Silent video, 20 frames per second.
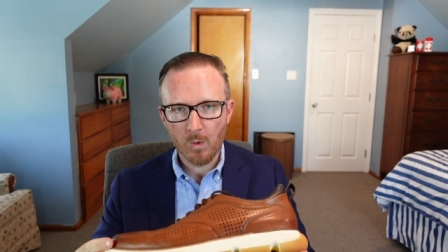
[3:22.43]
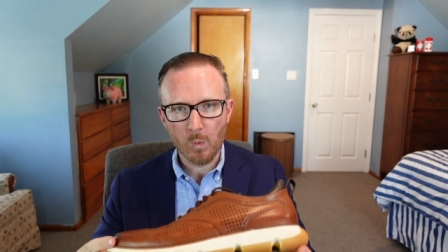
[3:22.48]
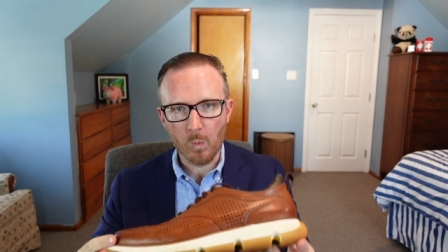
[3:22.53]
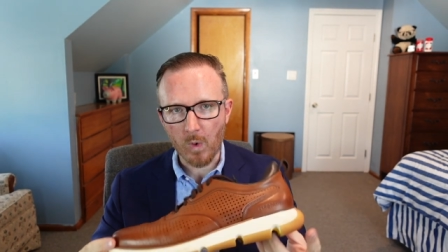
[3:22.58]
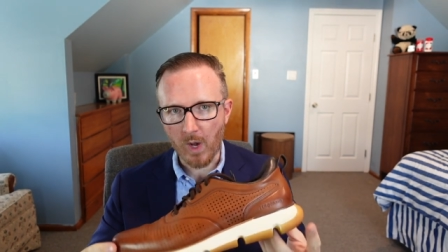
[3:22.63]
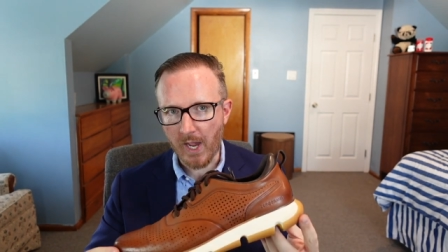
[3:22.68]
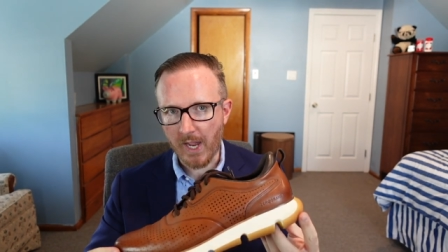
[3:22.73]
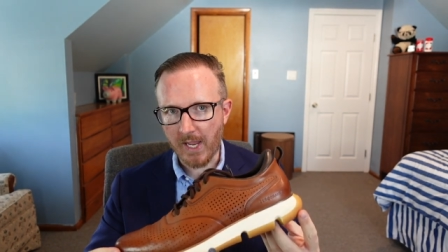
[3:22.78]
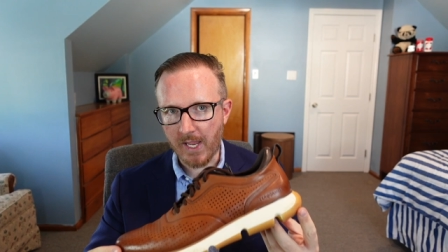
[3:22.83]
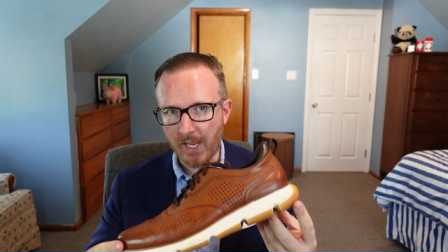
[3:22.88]

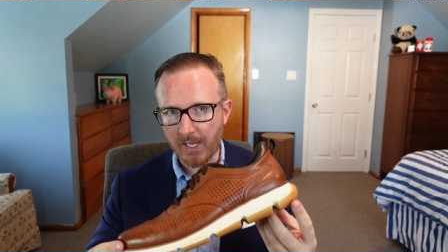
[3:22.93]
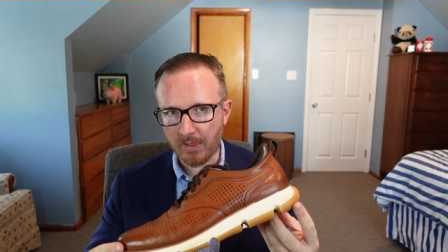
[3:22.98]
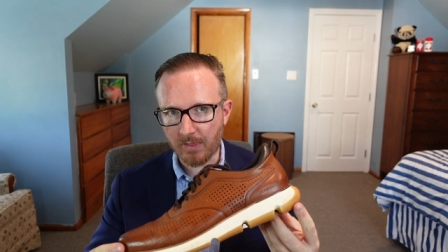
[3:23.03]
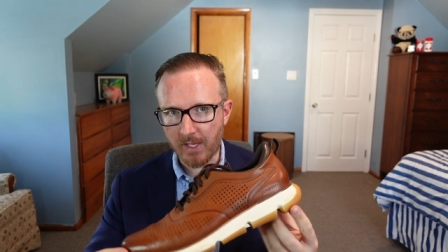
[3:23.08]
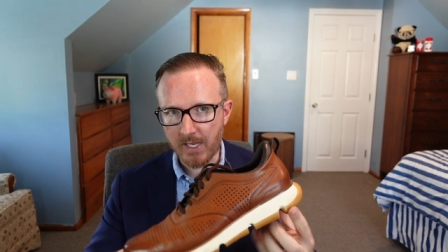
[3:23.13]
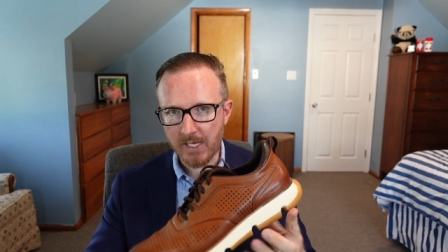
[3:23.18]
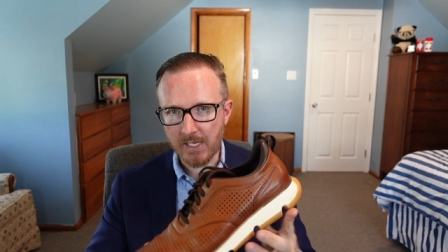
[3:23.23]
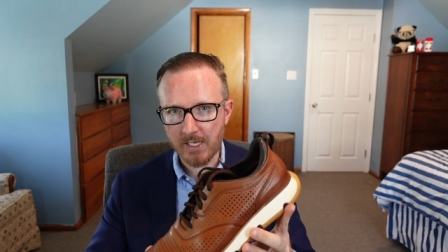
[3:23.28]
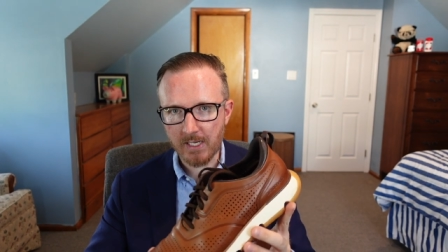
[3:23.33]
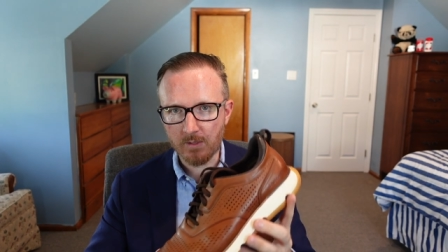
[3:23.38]
why I
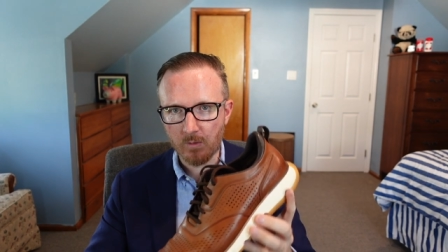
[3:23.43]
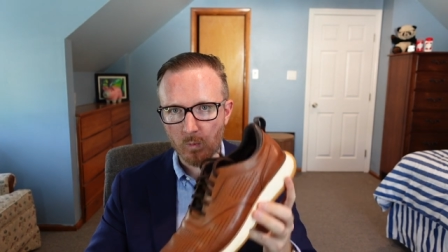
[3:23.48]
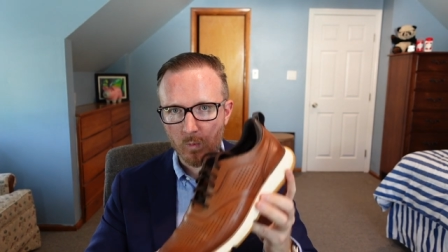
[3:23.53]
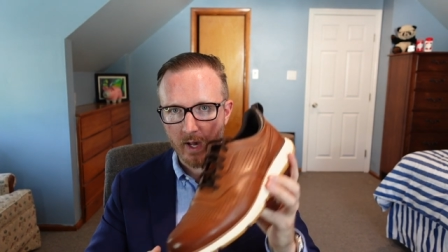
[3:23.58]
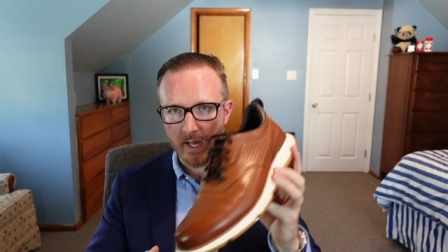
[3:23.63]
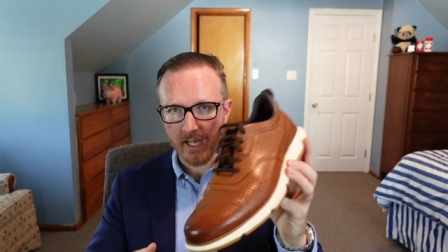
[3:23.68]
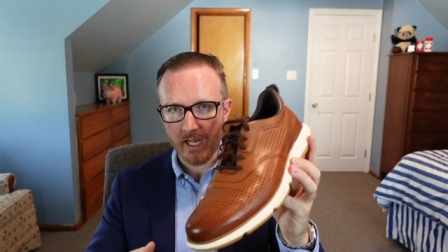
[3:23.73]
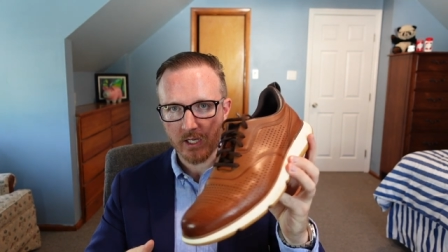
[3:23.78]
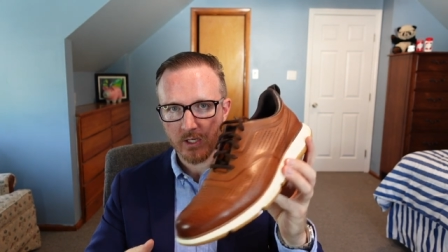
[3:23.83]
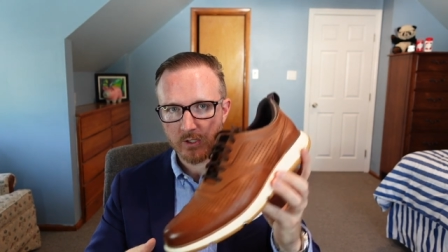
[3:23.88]
like it,
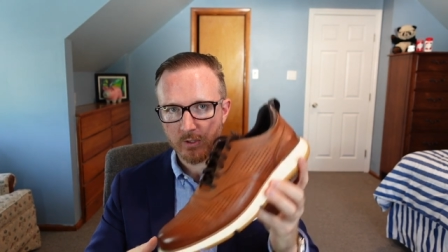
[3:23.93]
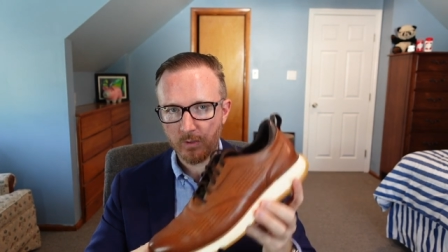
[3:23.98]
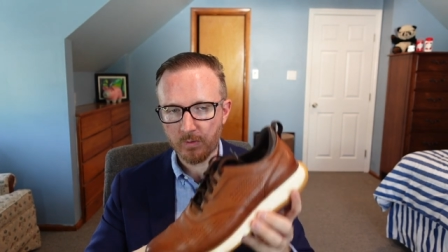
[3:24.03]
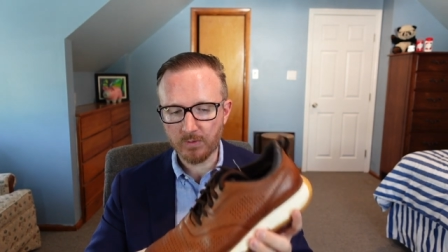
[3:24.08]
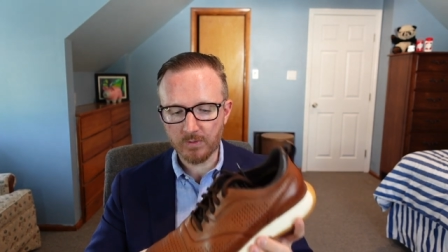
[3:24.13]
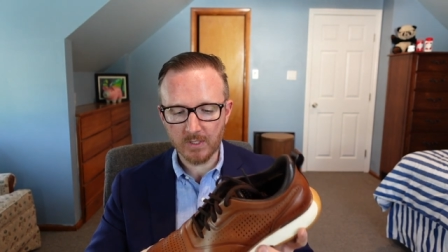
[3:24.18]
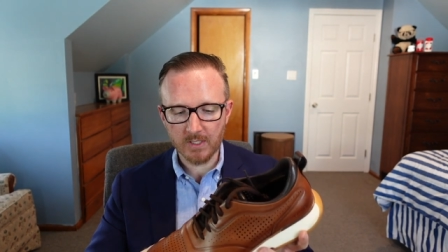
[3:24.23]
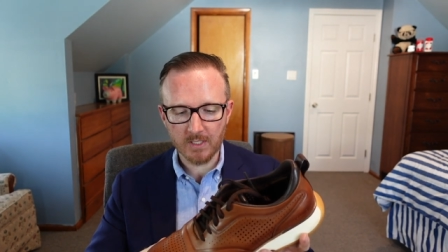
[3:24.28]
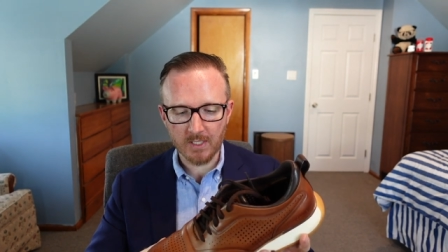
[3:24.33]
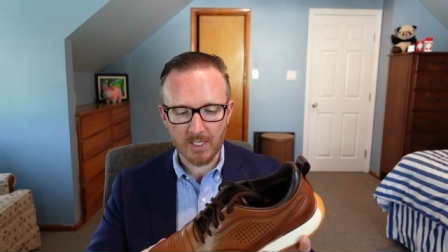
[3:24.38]
why I
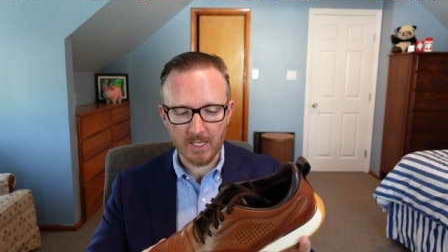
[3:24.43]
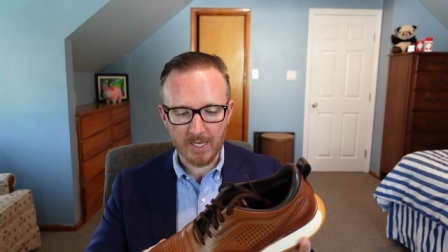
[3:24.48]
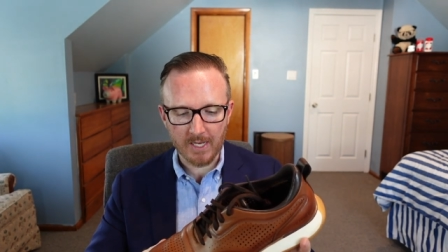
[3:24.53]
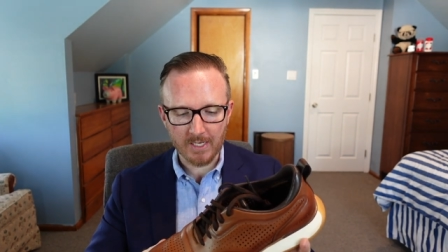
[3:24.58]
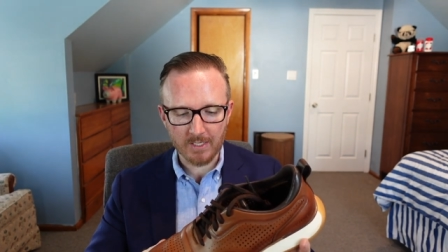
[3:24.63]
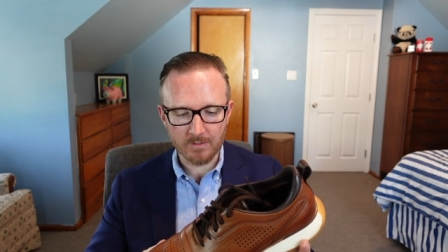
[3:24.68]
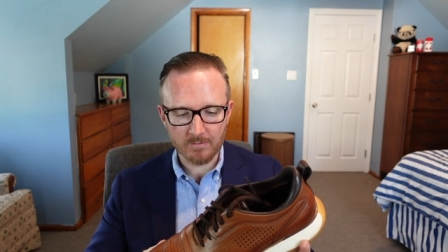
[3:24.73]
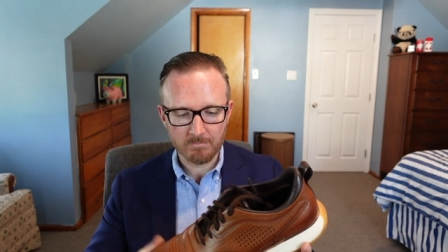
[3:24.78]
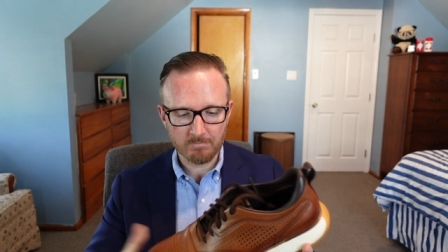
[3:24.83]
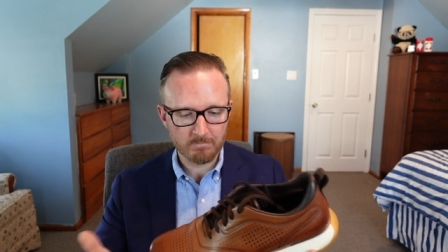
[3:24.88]
chose it,
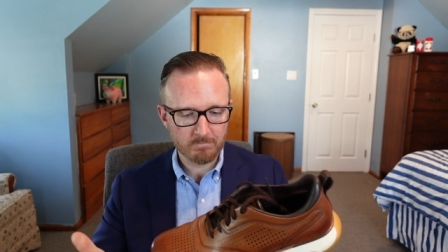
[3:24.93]
and